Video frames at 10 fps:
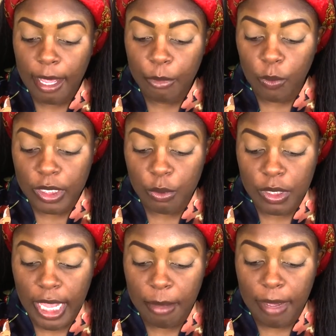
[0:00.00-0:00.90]
am going to
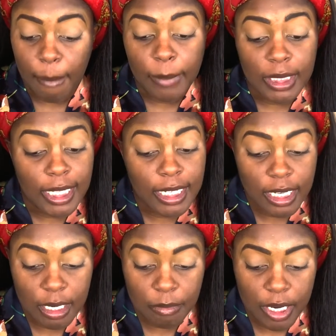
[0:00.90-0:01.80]
take my
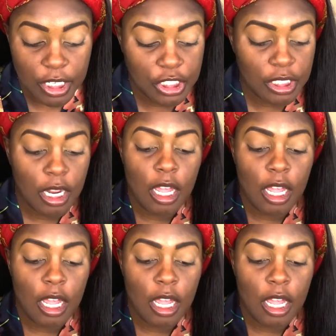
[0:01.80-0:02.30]
blending brush.